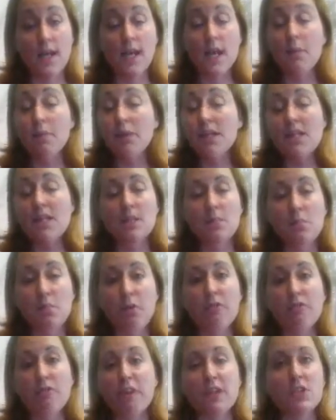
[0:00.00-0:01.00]
Nobody's
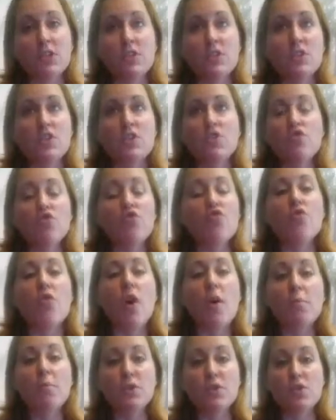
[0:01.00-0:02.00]
perfect. Just
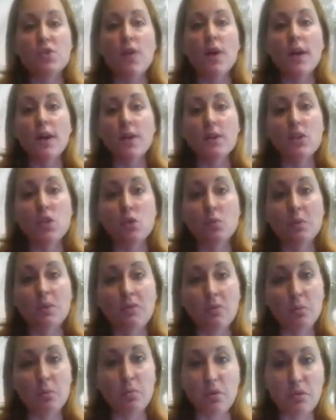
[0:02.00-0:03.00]
drop trying to
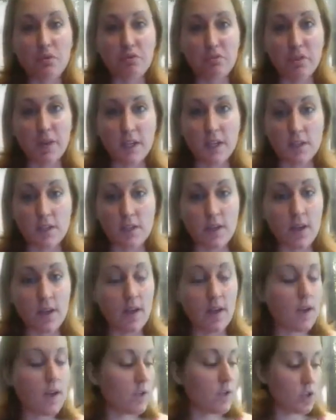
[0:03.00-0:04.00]
be the perfect
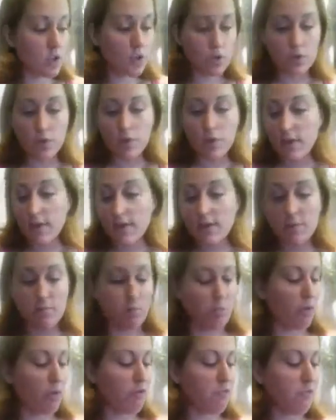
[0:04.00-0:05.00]
student,
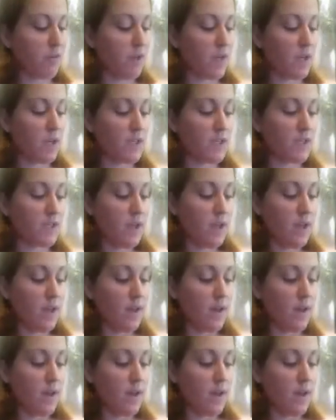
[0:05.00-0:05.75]
perfect